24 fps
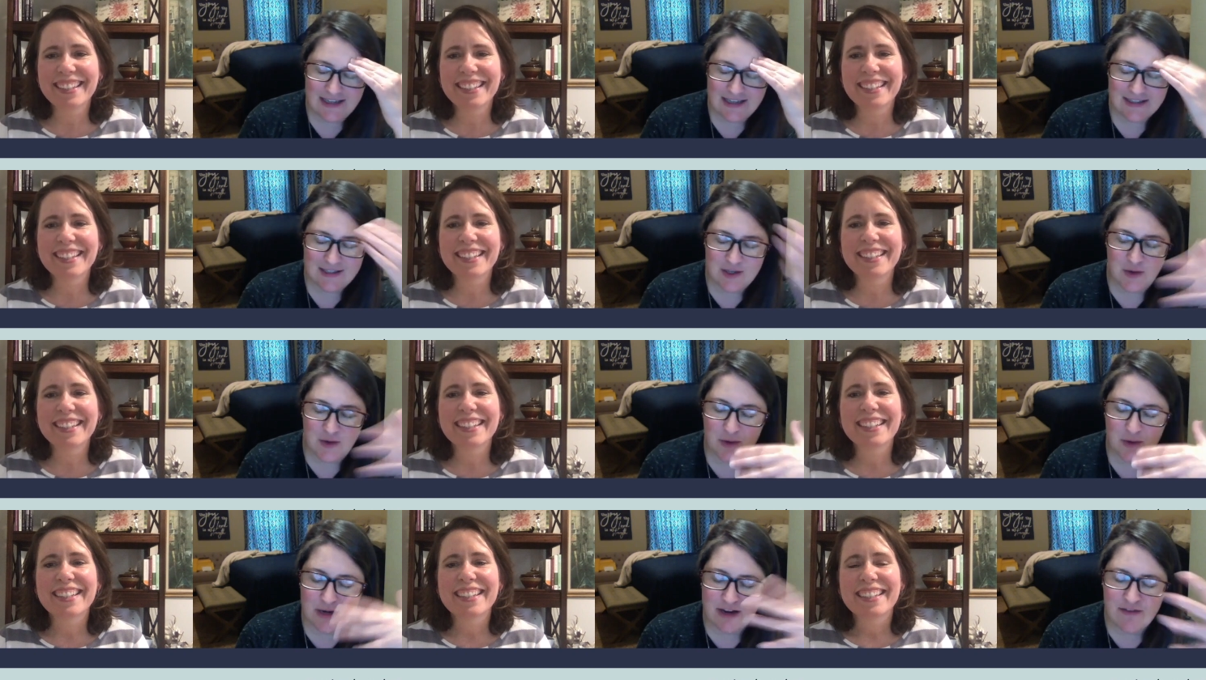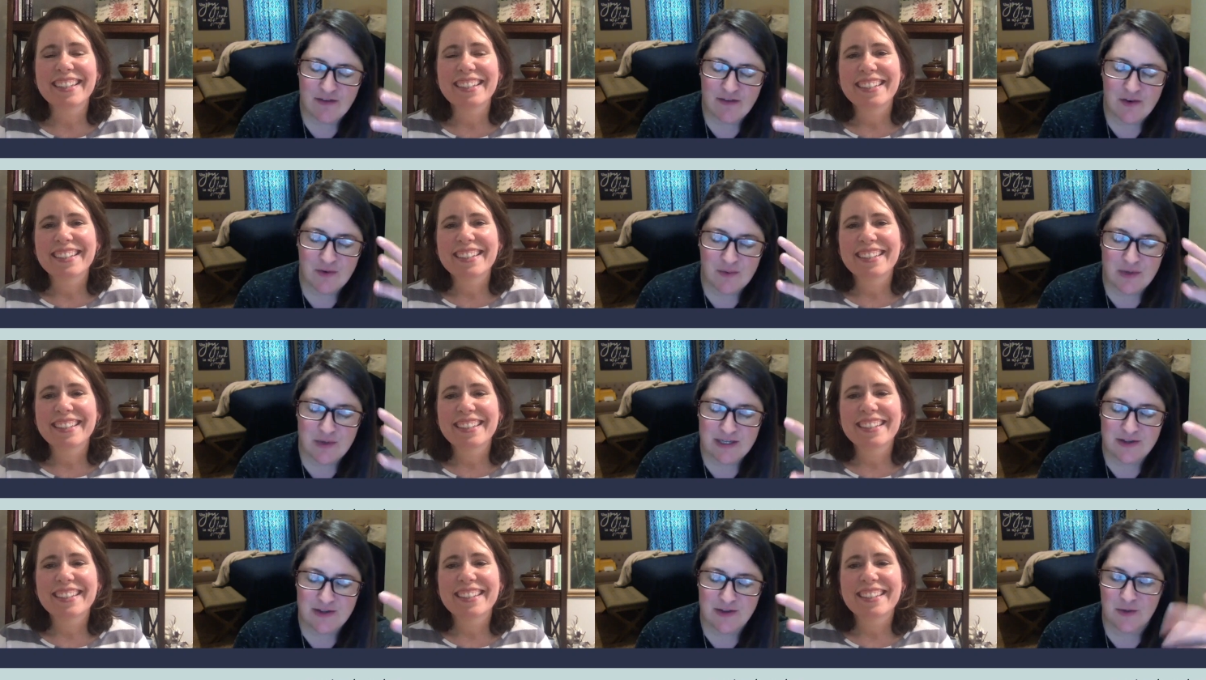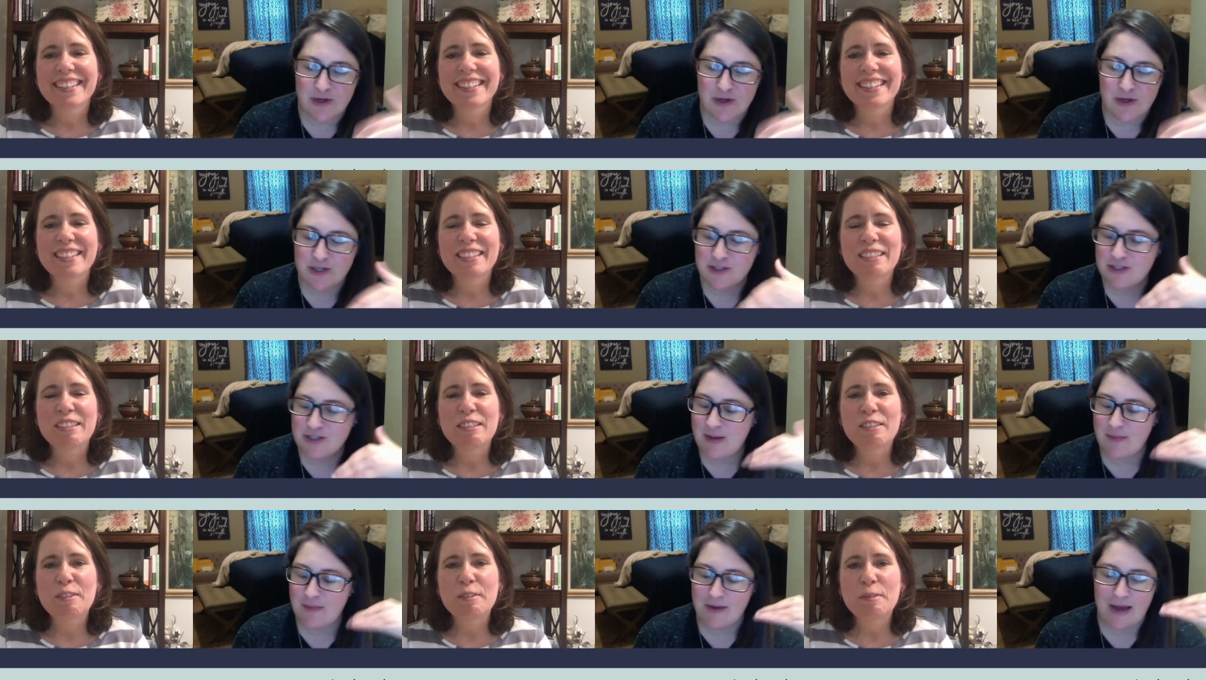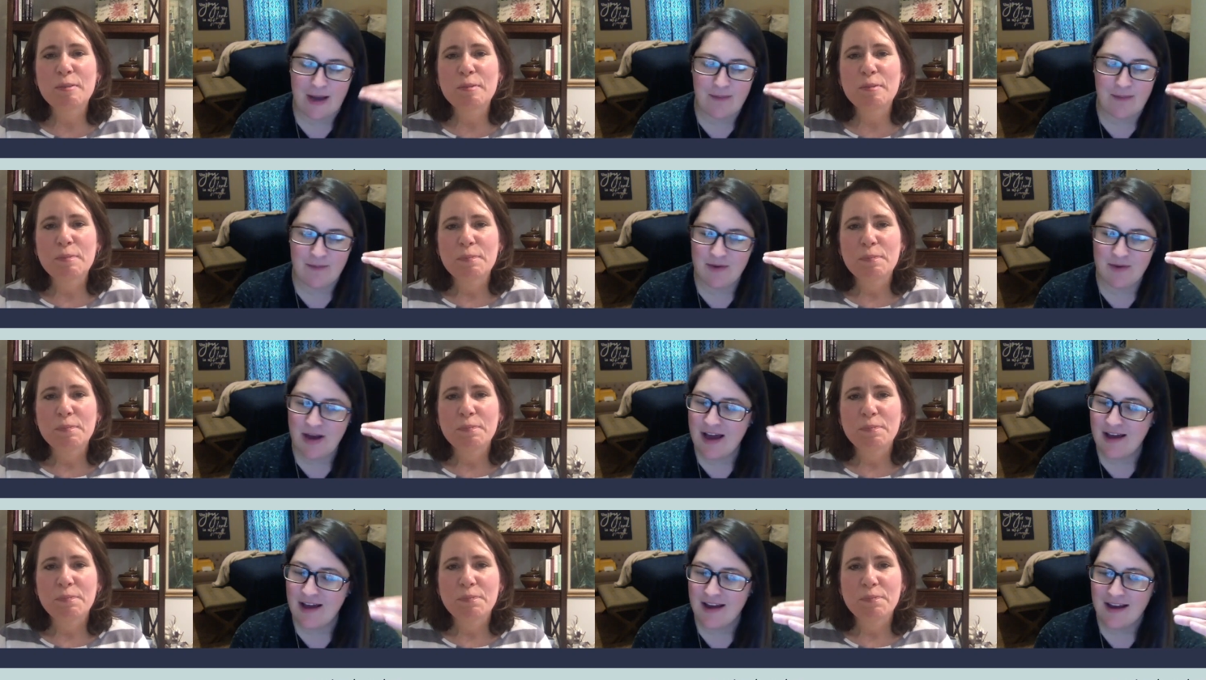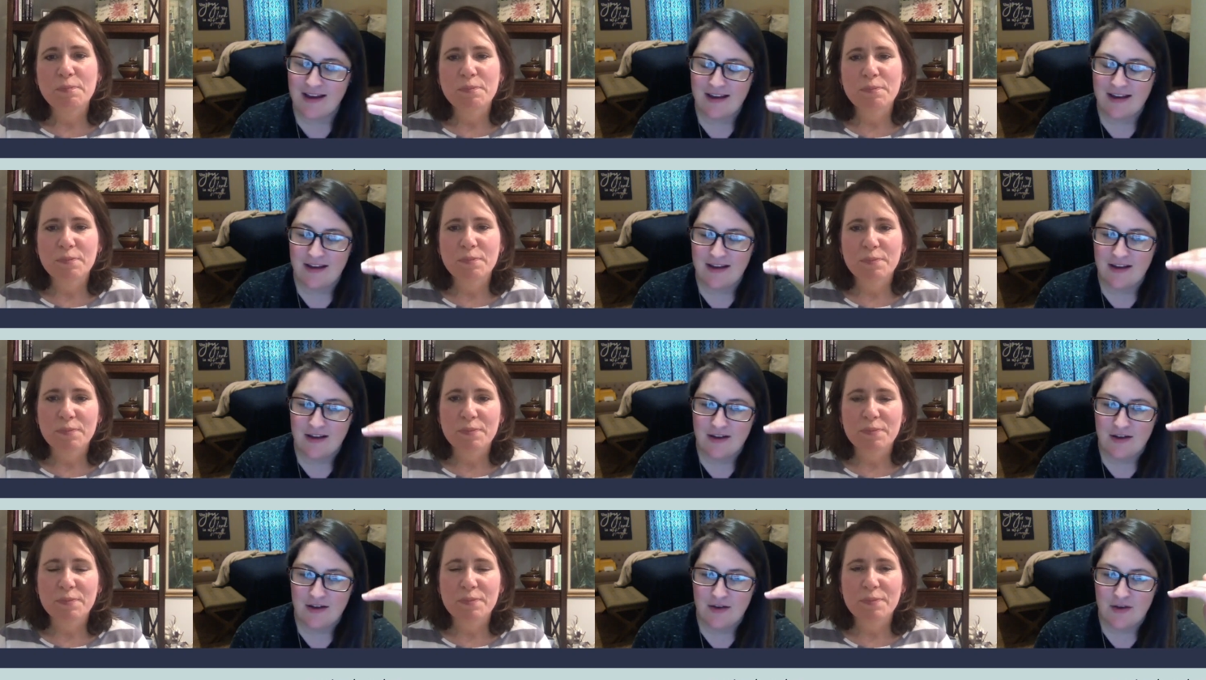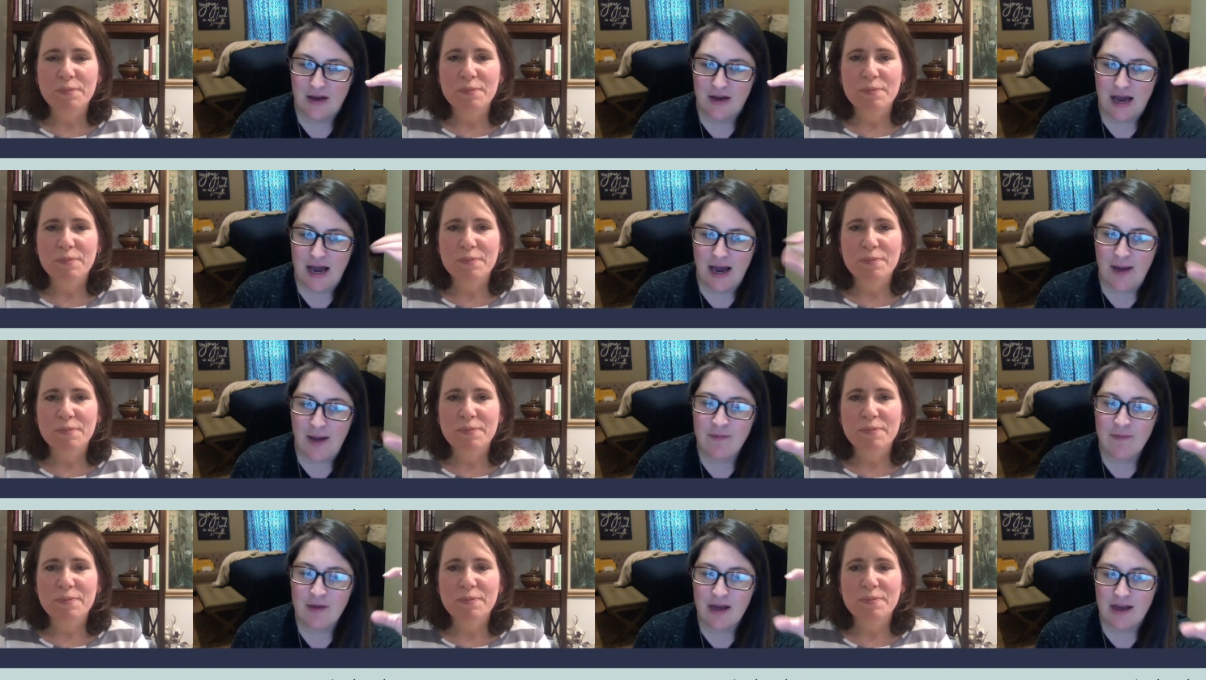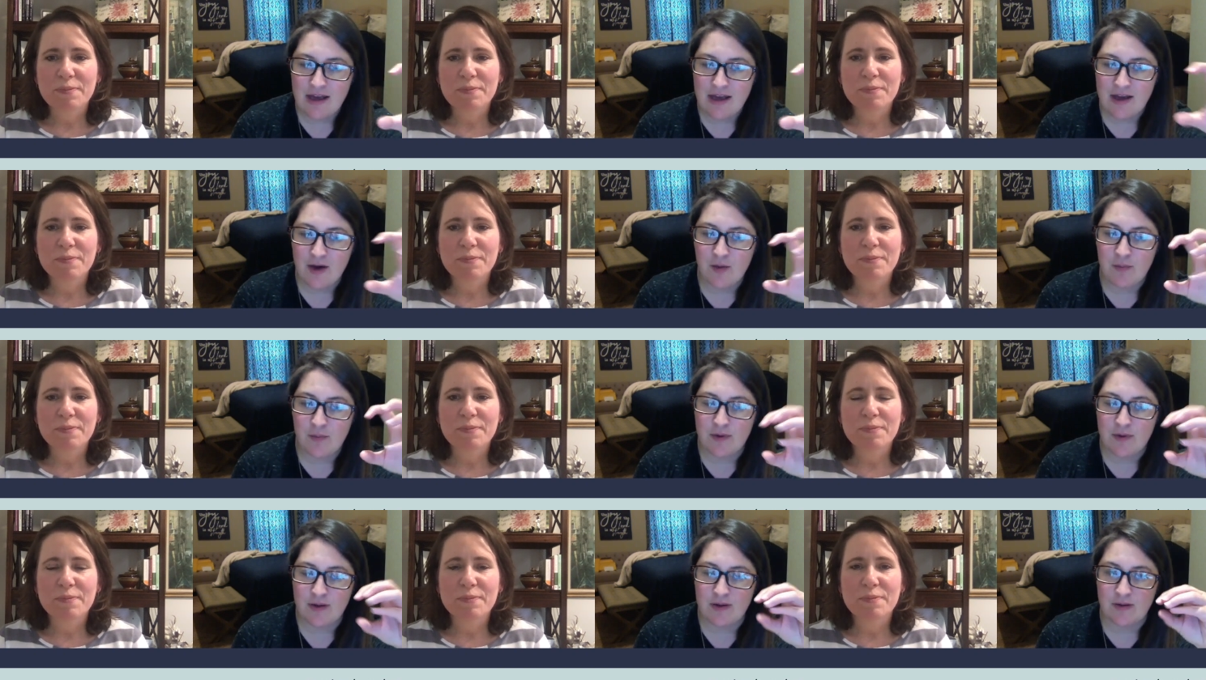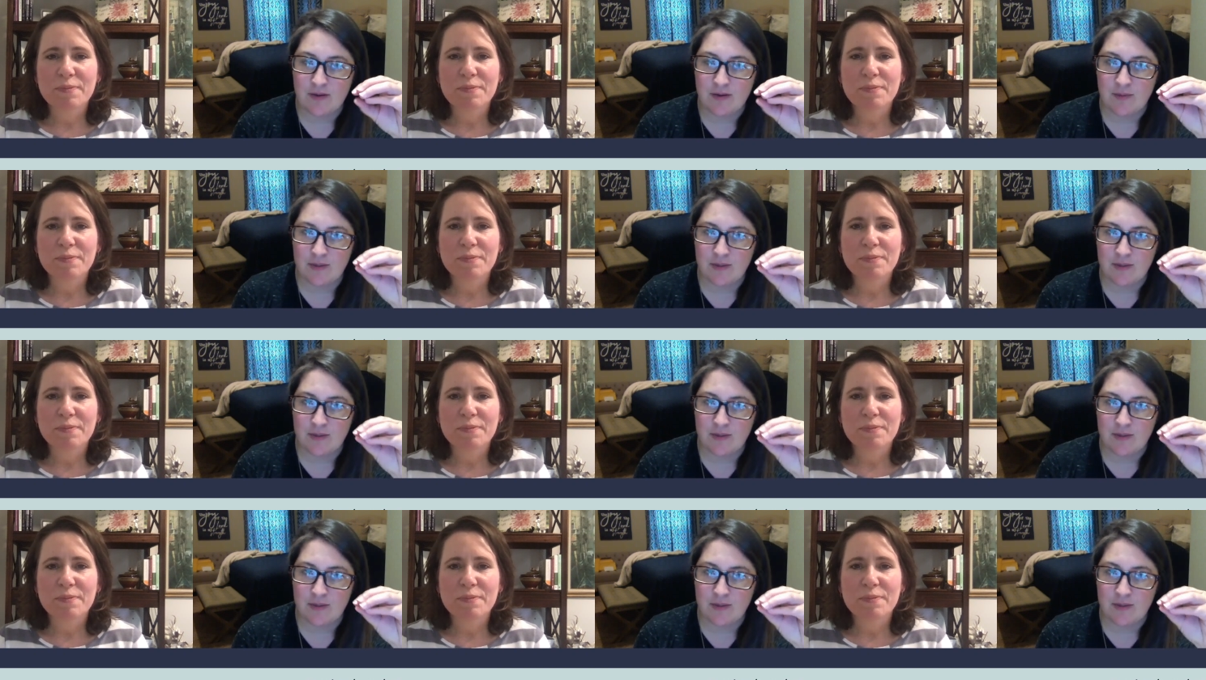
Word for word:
Speaker 1: And so whenever we do the workshop, I'm not helping